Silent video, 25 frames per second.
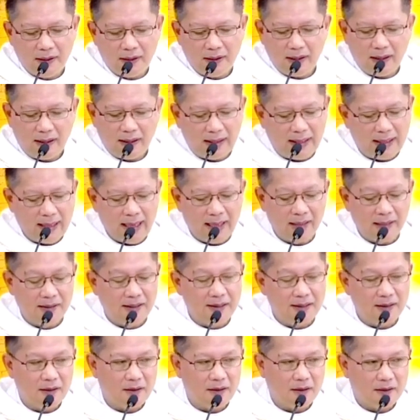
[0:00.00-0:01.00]
And
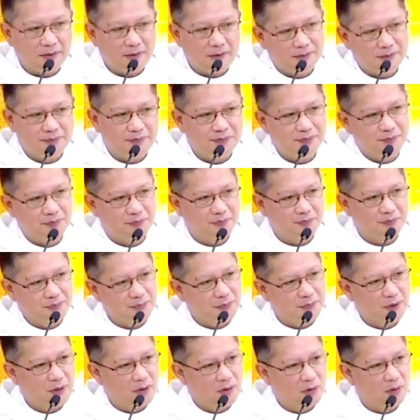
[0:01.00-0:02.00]

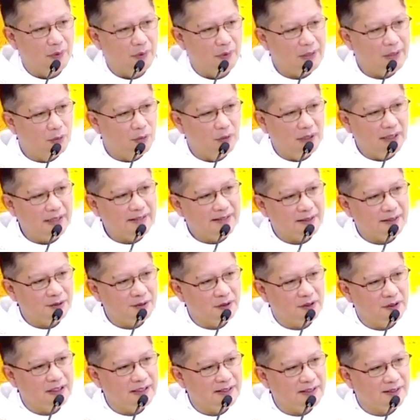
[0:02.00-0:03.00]
we who listen to
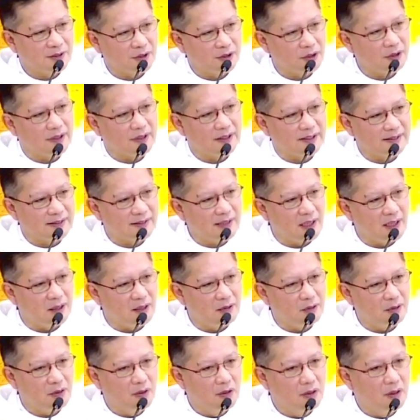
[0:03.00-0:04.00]
these stories now,
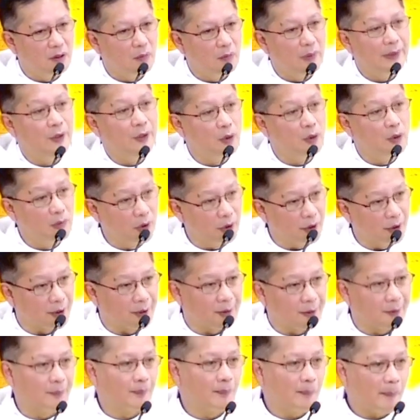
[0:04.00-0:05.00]
we know more.
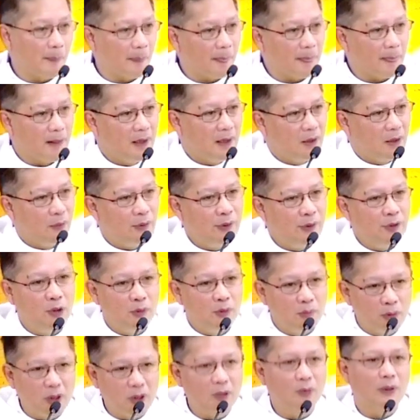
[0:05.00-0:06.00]
We know
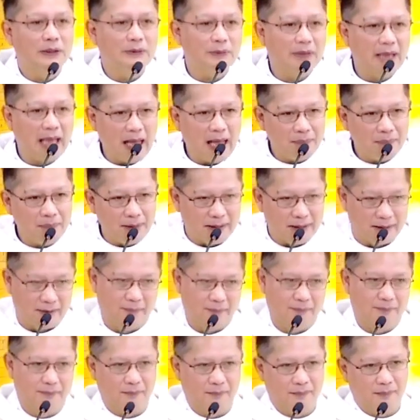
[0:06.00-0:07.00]
more what will happen.
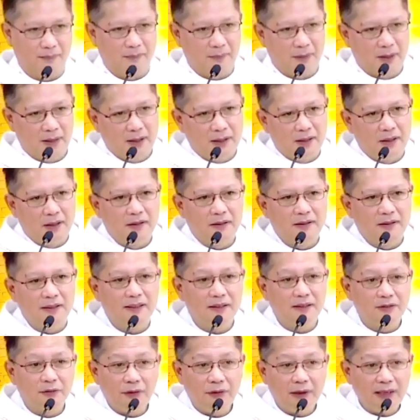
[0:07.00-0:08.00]
That
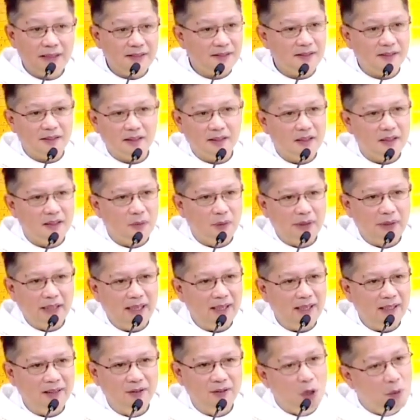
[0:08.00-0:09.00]
faced with the
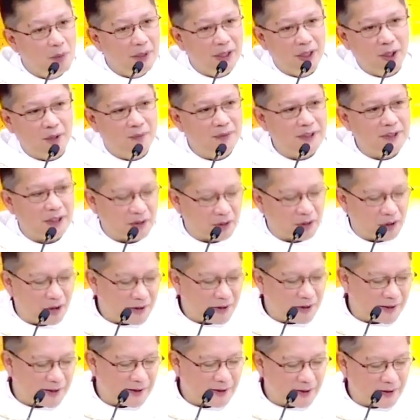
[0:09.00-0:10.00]
ignominy of the
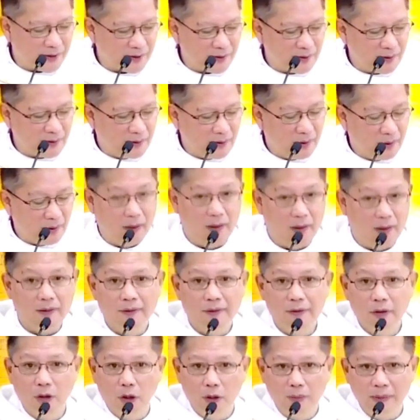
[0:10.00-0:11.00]
cross,
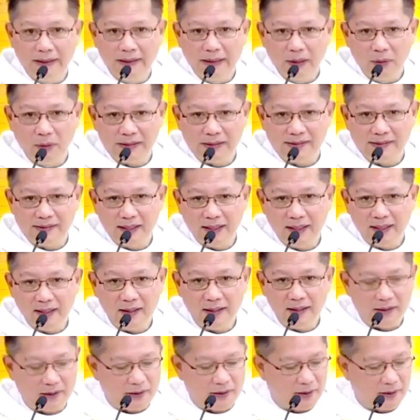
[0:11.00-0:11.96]
nobody was there.